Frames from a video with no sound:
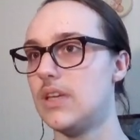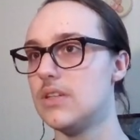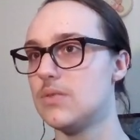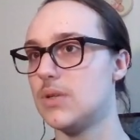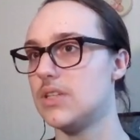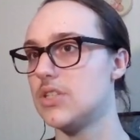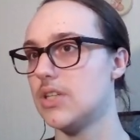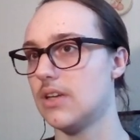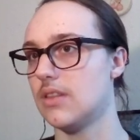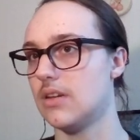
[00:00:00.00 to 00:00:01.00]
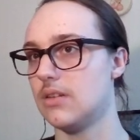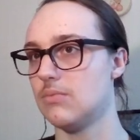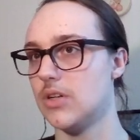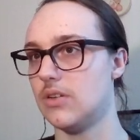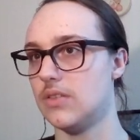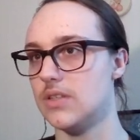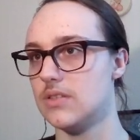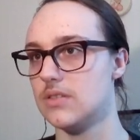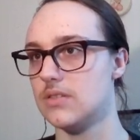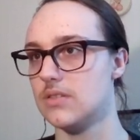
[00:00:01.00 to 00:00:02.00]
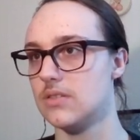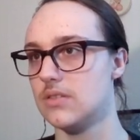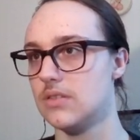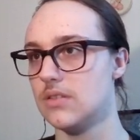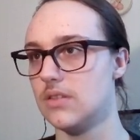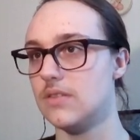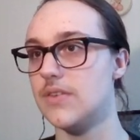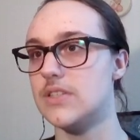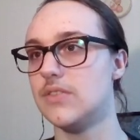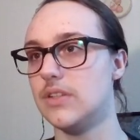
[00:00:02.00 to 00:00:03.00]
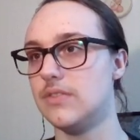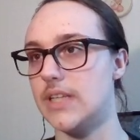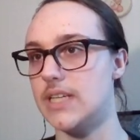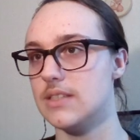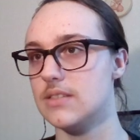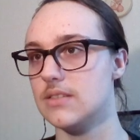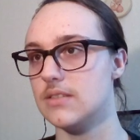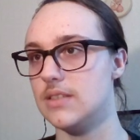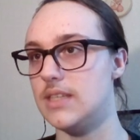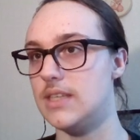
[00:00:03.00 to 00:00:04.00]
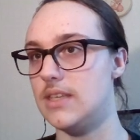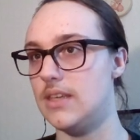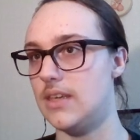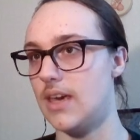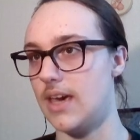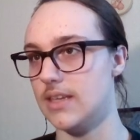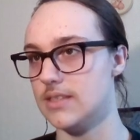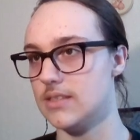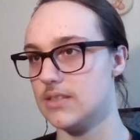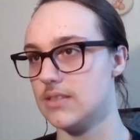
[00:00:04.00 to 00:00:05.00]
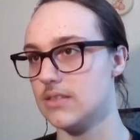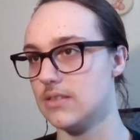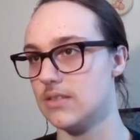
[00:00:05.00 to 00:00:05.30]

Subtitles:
just want to check that I'm right on this. The Festival of Lights. Yes.